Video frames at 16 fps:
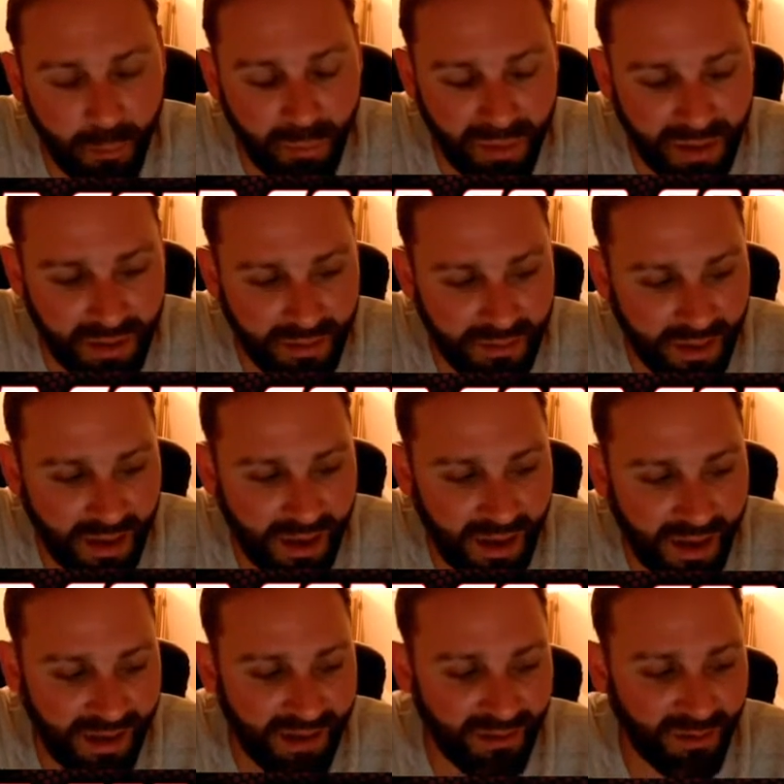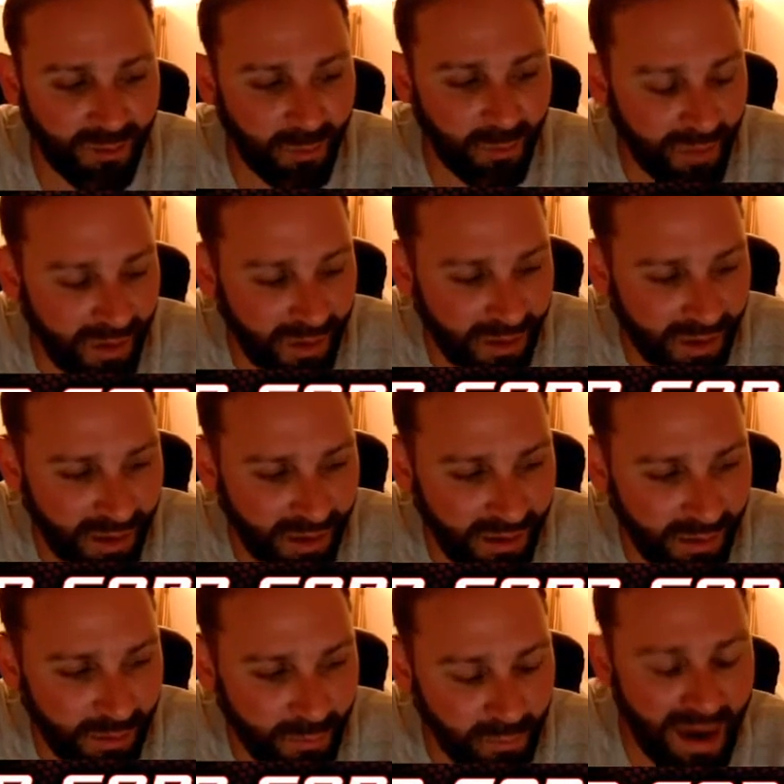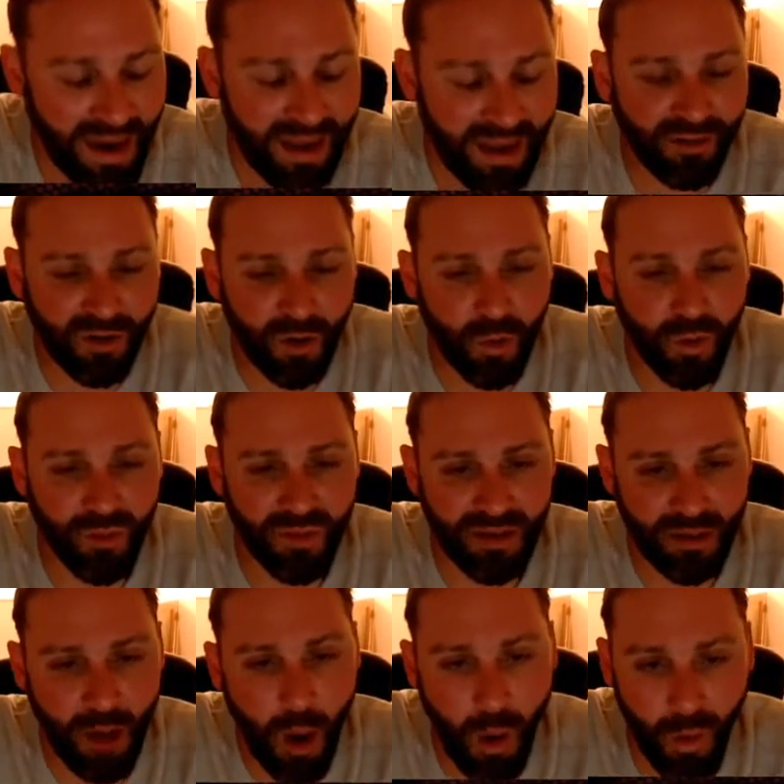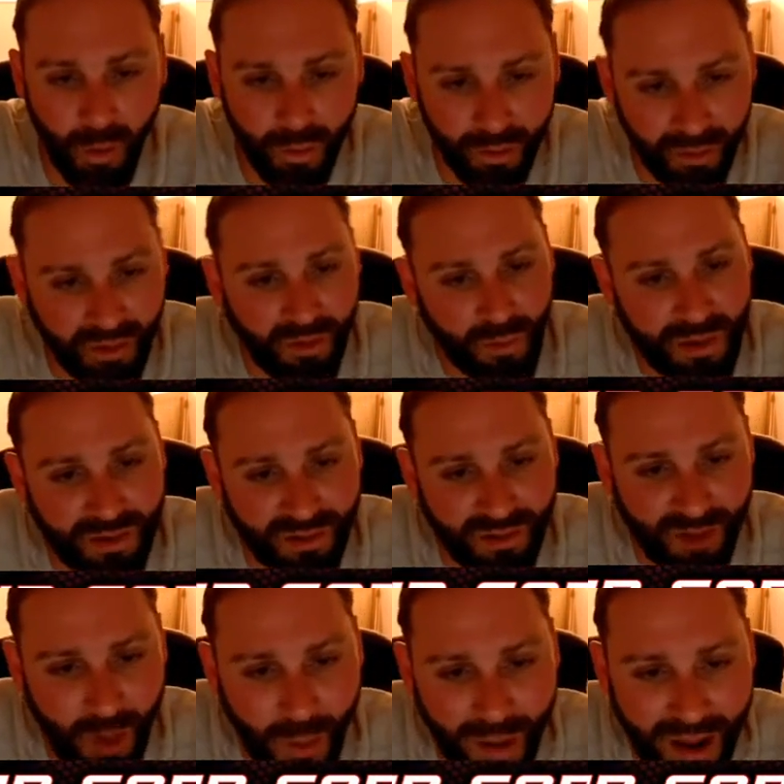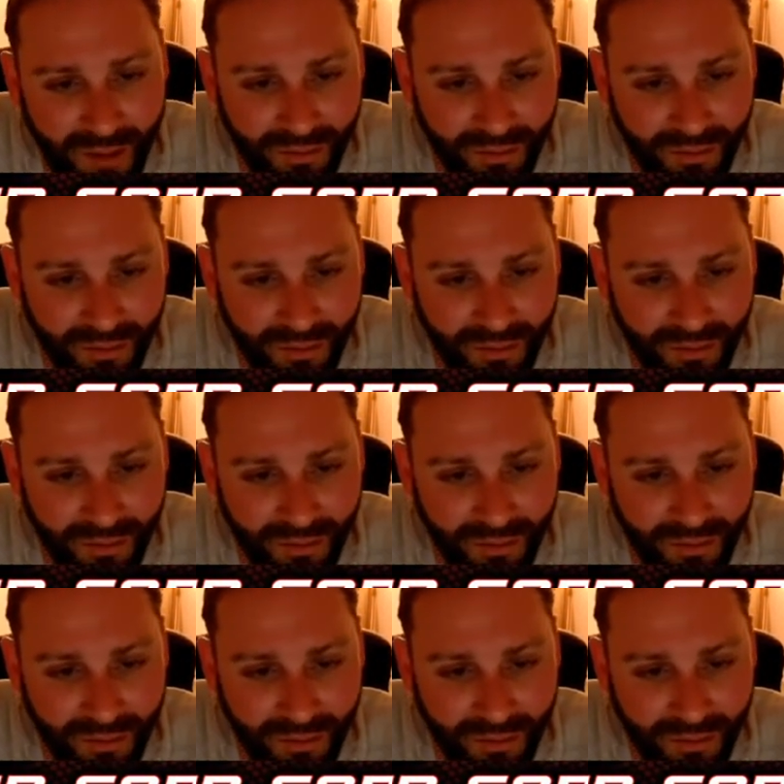But I guess my answer would be no, because we just